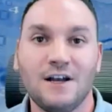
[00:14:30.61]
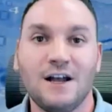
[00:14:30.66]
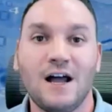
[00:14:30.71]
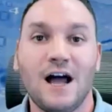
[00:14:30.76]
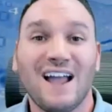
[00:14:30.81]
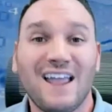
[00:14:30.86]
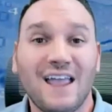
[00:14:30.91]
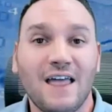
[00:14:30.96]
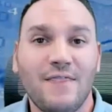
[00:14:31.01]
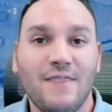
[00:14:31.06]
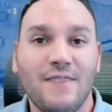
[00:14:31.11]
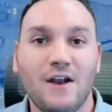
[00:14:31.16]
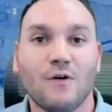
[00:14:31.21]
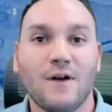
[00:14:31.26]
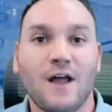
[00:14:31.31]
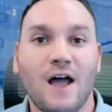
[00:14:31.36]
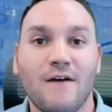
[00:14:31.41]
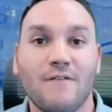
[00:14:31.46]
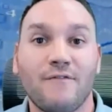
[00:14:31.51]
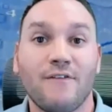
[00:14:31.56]
again, they don't
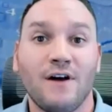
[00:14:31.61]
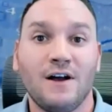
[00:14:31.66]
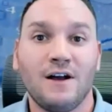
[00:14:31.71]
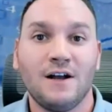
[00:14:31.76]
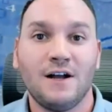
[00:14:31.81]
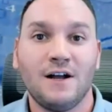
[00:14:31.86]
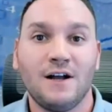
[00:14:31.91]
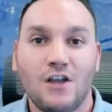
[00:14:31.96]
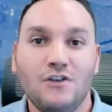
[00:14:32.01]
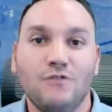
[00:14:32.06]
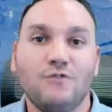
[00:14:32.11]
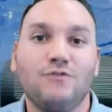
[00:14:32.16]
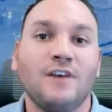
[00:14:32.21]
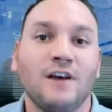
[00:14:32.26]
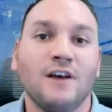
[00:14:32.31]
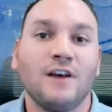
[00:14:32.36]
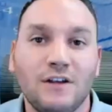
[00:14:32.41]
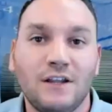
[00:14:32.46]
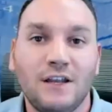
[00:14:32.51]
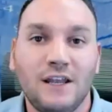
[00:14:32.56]
have a
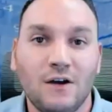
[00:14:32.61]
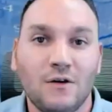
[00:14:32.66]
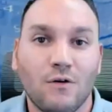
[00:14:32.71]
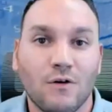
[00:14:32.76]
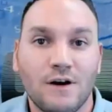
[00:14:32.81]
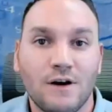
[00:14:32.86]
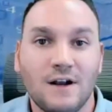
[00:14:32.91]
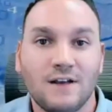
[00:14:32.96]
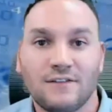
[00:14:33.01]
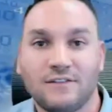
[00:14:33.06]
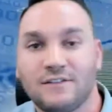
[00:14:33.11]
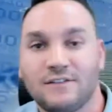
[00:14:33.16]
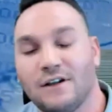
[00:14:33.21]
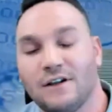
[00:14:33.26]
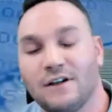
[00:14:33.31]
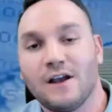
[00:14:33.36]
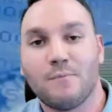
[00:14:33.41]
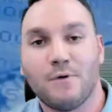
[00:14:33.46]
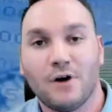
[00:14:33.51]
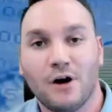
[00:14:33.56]
utility or necessarily
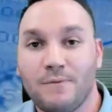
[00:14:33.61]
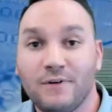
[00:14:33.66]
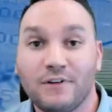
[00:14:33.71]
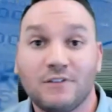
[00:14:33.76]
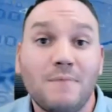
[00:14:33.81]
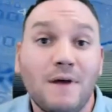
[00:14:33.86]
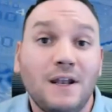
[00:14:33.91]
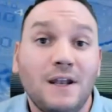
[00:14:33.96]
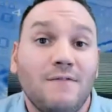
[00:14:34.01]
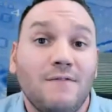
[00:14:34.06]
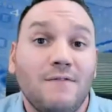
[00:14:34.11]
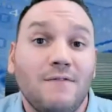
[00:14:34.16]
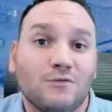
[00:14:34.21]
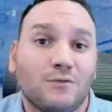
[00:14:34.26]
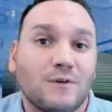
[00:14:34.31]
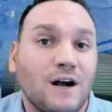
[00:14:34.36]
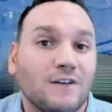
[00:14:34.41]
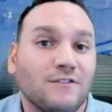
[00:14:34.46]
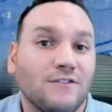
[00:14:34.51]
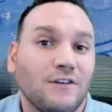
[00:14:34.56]
a purpose. Many of these
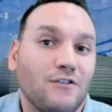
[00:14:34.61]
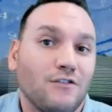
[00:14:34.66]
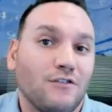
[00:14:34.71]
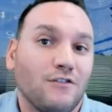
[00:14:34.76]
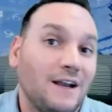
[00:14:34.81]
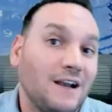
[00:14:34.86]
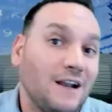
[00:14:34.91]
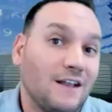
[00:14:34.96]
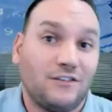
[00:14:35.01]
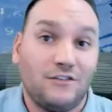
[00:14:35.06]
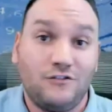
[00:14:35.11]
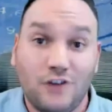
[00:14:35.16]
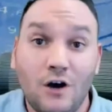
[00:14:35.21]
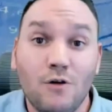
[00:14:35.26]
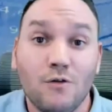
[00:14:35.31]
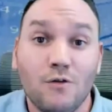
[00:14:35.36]
were actually created as a joke.